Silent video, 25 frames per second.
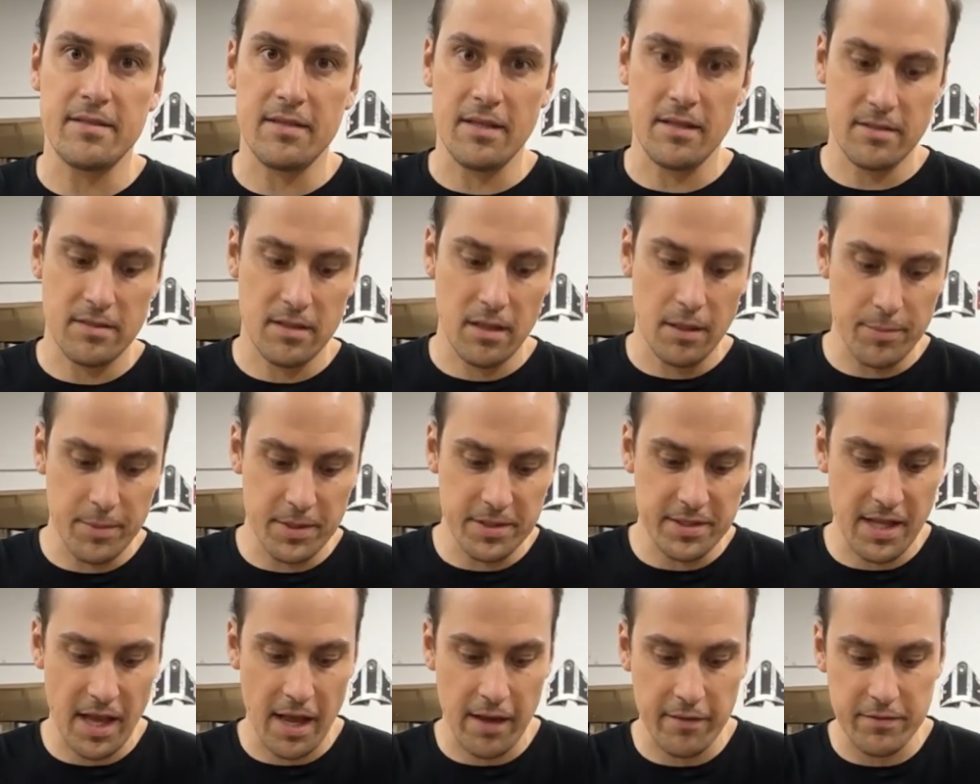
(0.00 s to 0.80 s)
system is
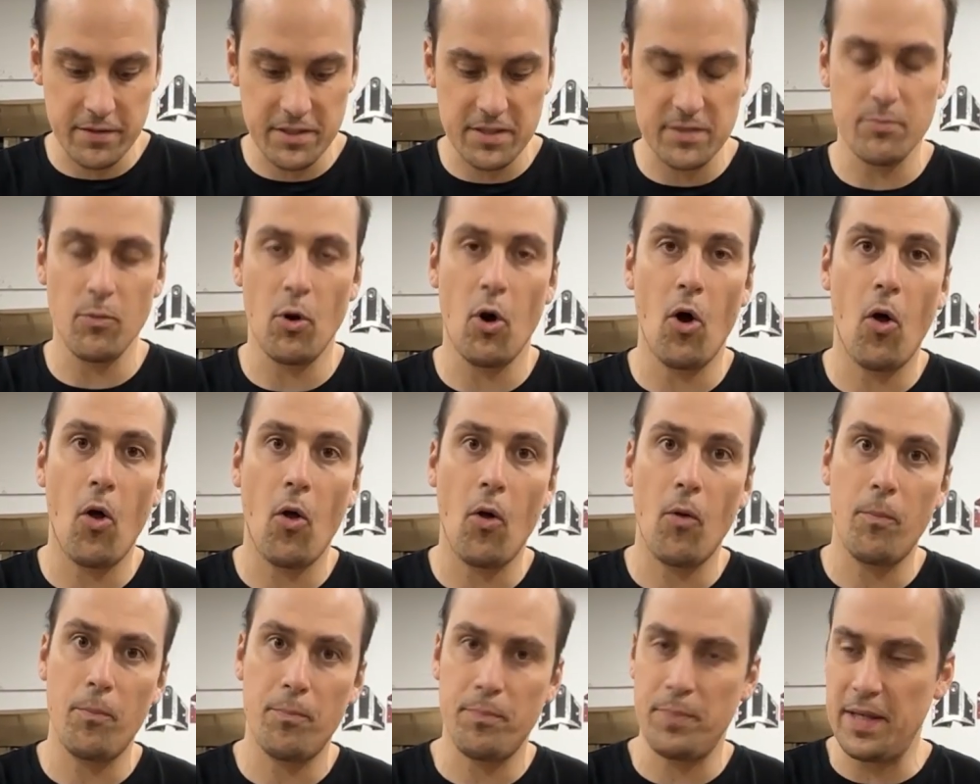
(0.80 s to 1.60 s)
to have a small
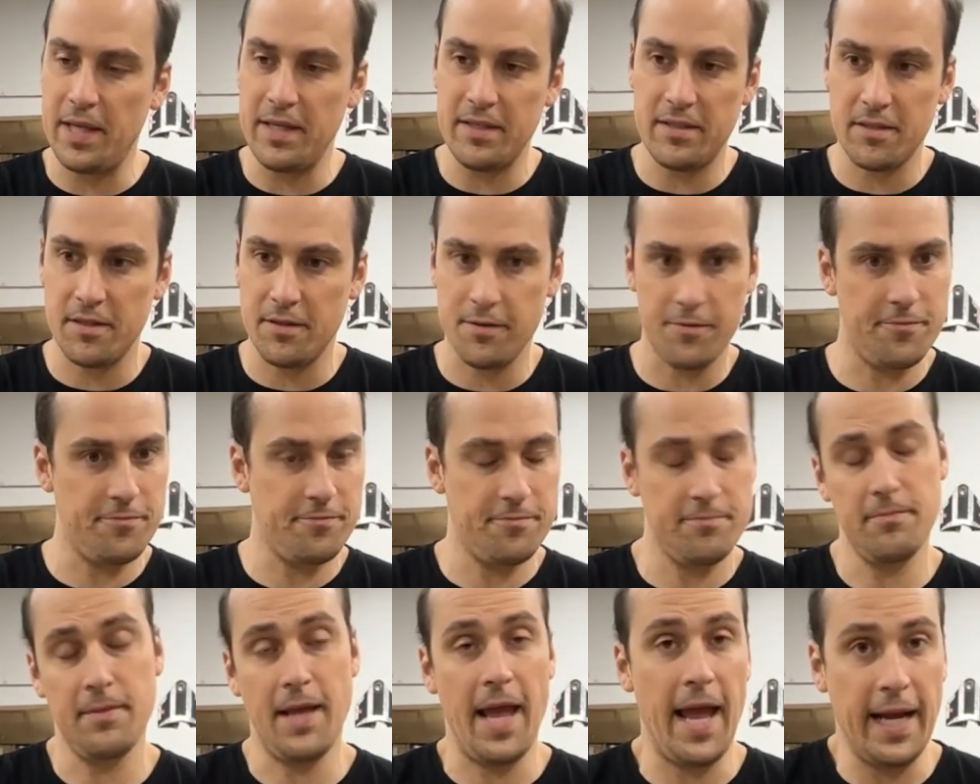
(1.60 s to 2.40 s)
piece of
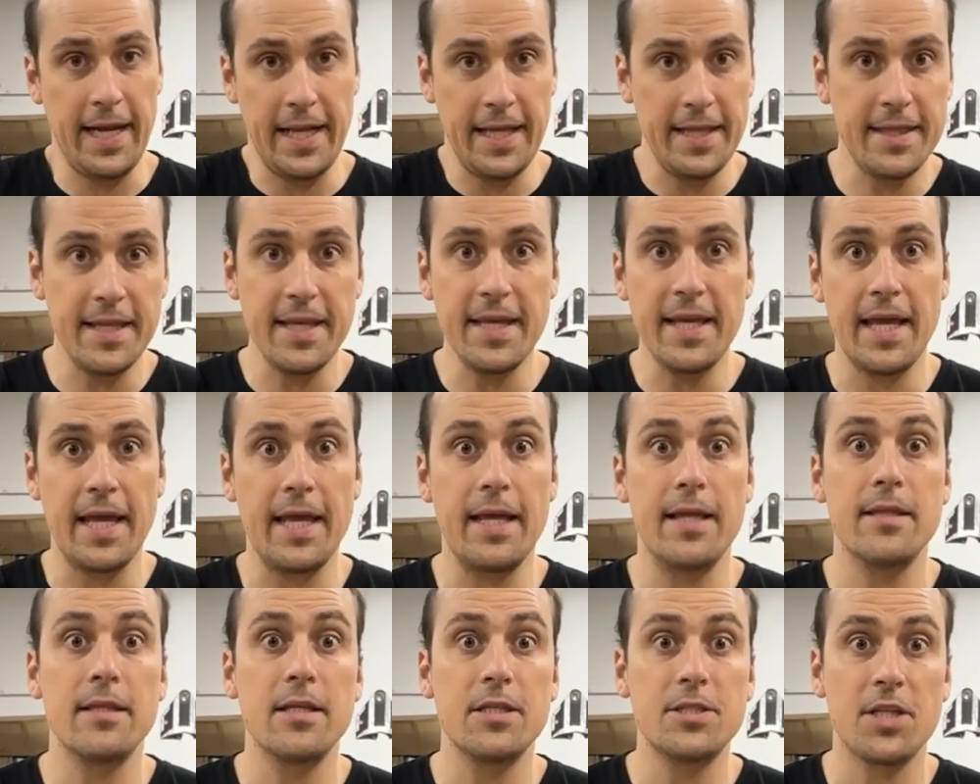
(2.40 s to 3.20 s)
anything
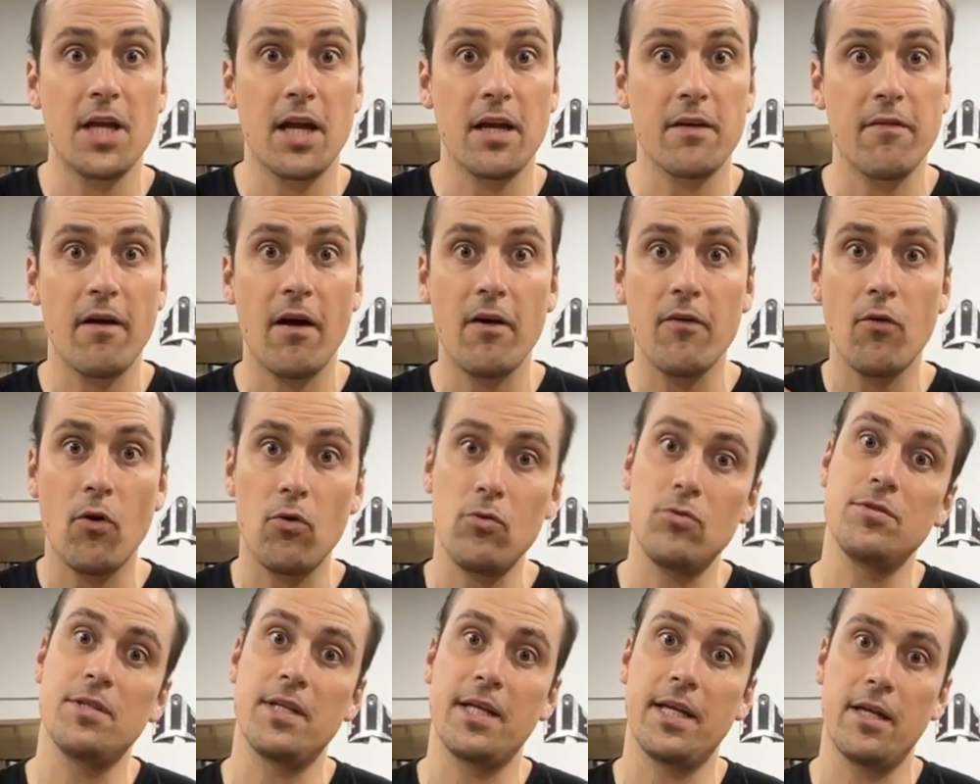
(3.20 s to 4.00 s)
in the check valve
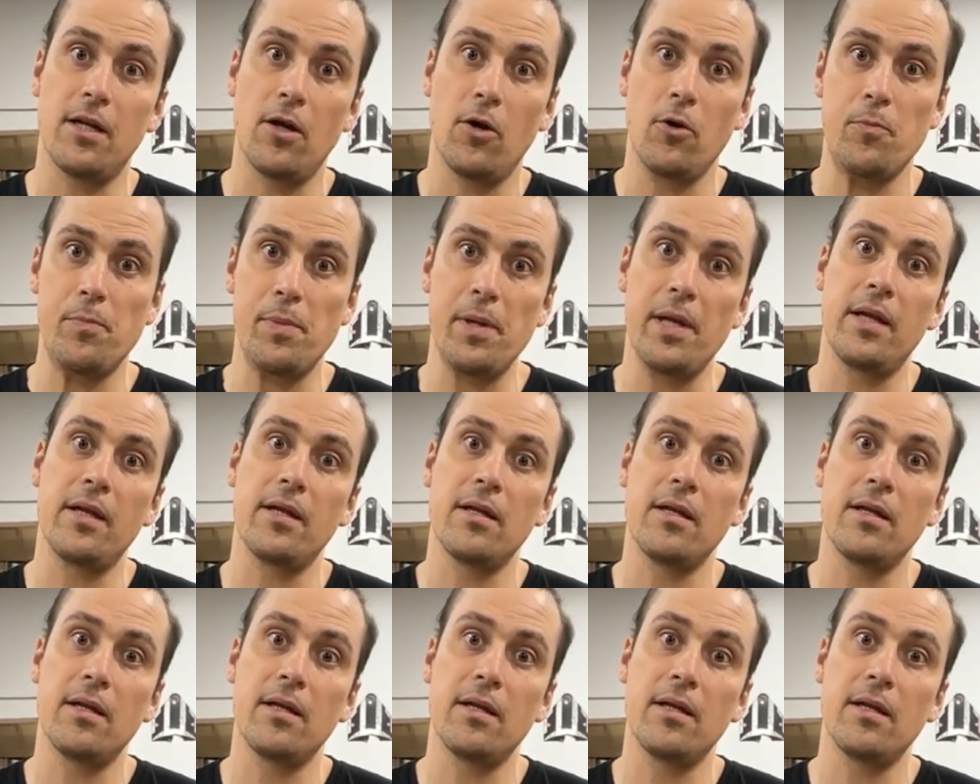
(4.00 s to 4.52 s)
holding it open.